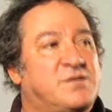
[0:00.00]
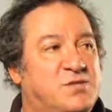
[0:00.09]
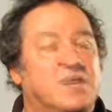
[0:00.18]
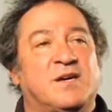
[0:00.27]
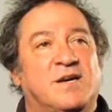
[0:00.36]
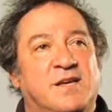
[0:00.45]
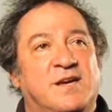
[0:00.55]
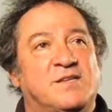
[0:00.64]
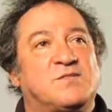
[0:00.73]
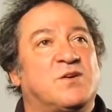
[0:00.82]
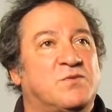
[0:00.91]
I sing, I
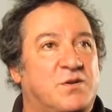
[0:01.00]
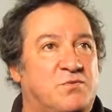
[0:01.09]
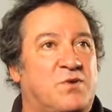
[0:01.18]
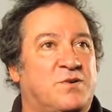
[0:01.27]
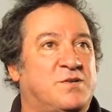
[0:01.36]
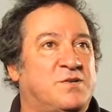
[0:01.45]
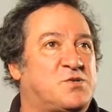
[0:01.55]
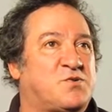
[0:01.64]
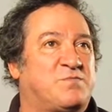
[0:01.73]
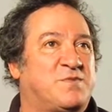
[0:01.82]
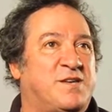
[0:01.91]
dance, so they wrote it in the
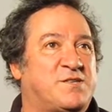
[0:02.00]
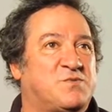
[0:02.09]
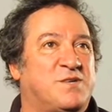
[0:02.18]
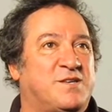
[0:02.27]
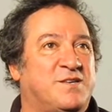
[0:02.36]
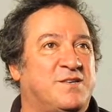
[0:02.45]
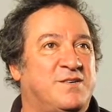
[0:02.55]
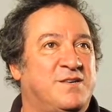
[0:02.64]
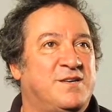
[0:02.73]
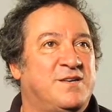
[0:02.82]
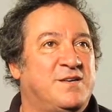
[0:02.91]
script the next week, you know.